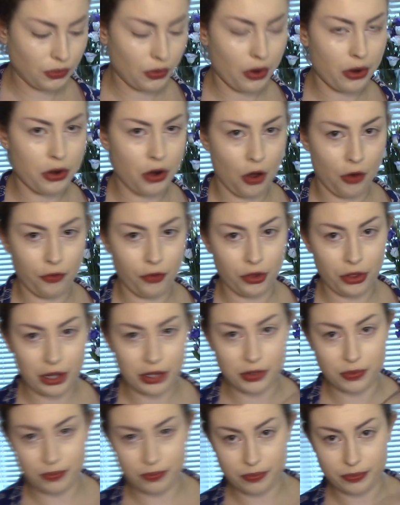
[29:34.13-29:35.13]
you know, for
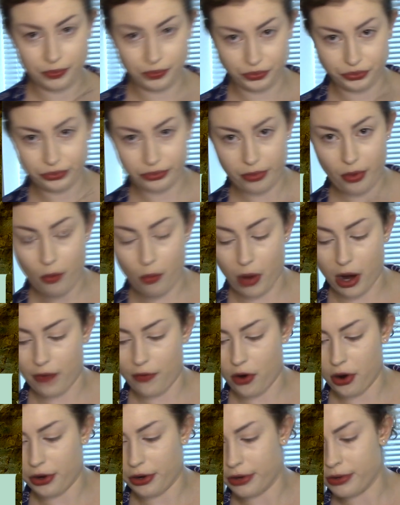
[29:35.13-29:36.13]
this one I've
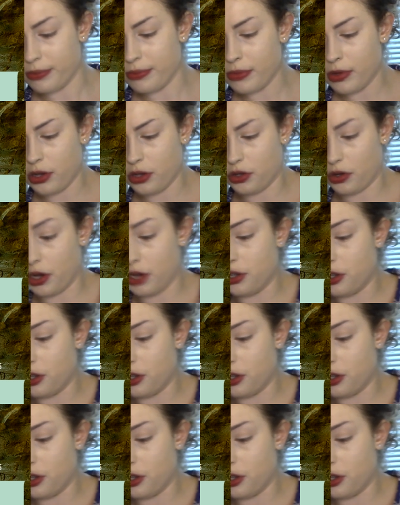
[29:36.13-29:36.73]
ordered. So he